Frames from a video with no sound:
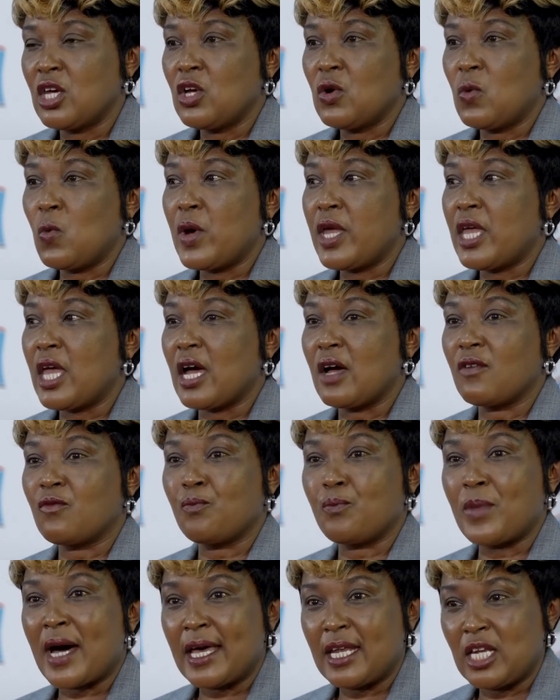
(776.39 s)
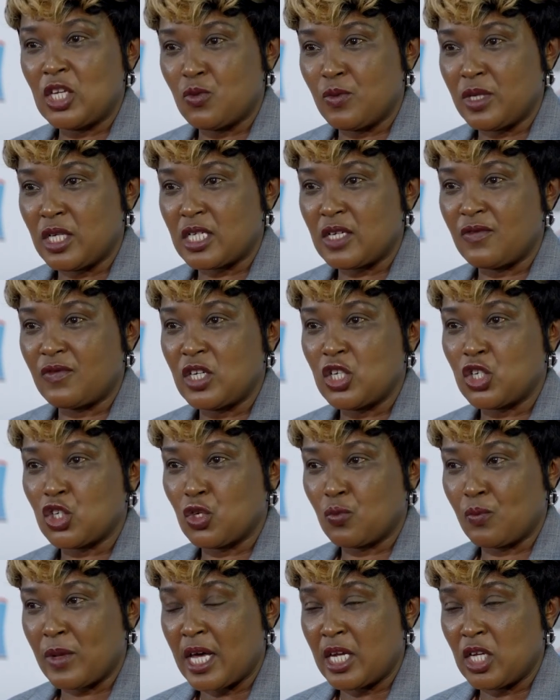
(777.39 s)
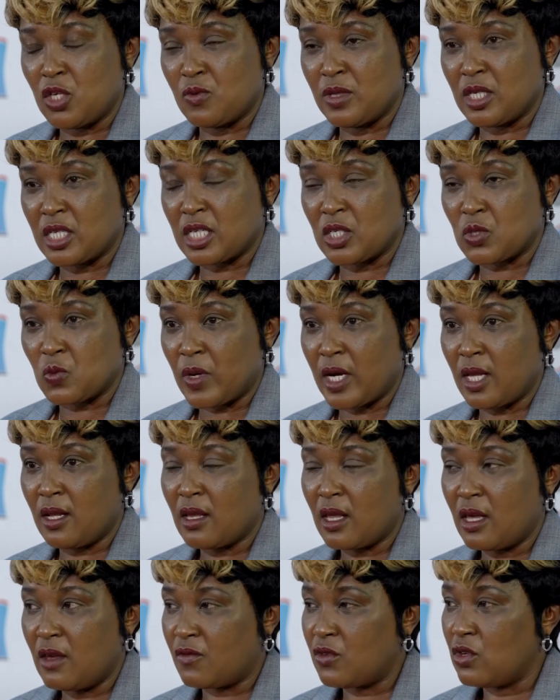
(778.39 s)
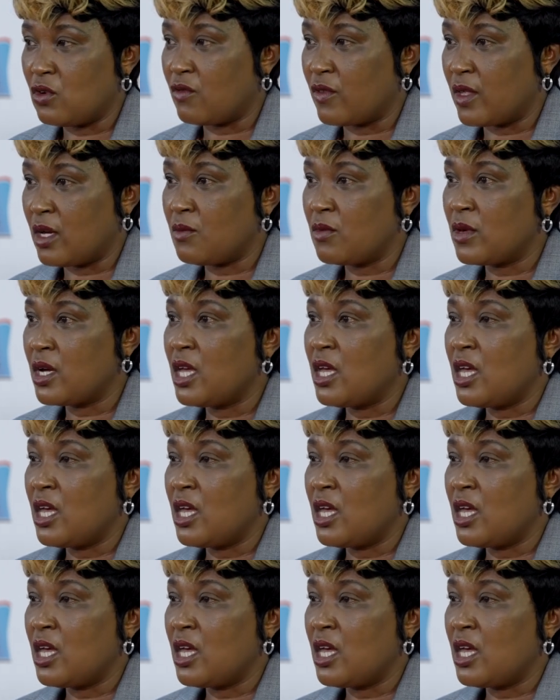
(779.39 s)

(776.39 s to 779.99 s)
We have management, aviation management as well, a few of them,